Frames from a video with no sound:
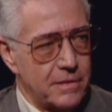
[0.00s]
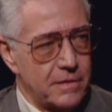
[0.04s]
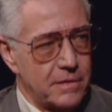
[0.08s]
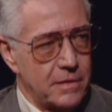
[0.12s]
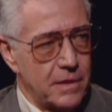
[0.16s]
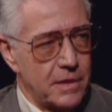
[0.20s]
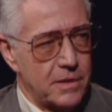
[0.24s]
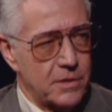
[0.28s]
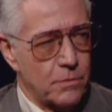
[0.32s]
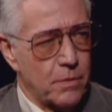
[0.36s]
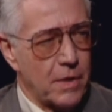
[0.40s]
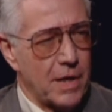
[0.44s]

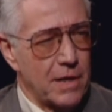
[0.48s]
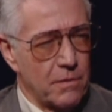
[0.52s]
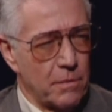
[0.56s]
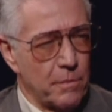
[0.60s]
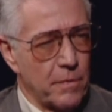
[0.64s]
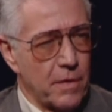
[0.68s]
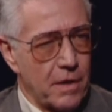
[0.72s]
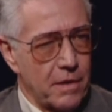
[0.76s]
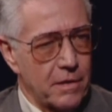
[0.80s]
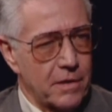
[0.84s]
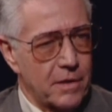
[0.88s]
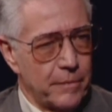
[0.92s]
Yep. It's quite yeah.
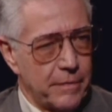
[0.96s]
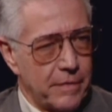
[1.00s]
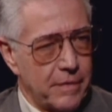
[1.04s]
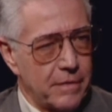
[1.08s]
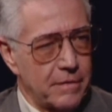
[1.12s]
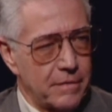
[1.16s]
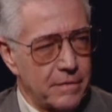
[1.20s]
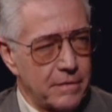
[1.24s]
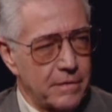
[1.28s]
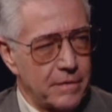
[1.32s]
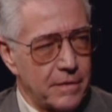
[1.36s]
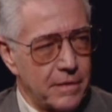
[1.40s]

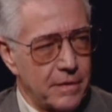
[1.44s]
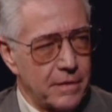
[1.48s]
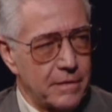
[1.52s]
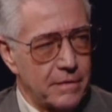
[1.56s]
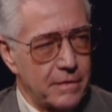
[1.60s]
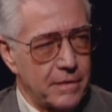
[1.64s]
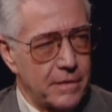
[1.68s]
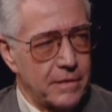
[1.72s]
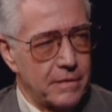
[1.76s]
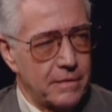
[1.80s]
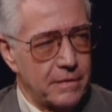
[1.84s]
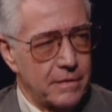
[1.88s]
remarkable. Uh,
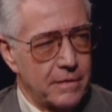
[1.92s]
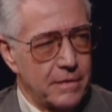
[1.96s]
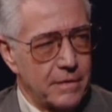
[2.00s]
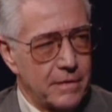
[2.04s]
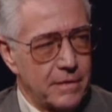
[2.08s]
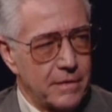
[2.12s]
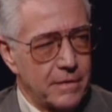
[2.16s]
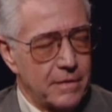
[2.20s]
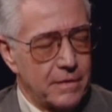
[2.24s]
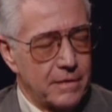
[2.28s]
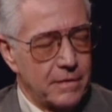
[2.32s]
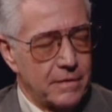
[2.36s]
yes, it,
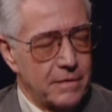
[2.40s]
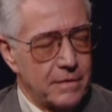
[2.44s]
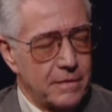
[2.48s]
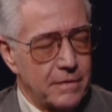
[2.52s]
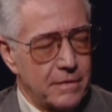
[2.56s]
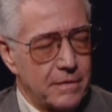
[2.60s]
it, it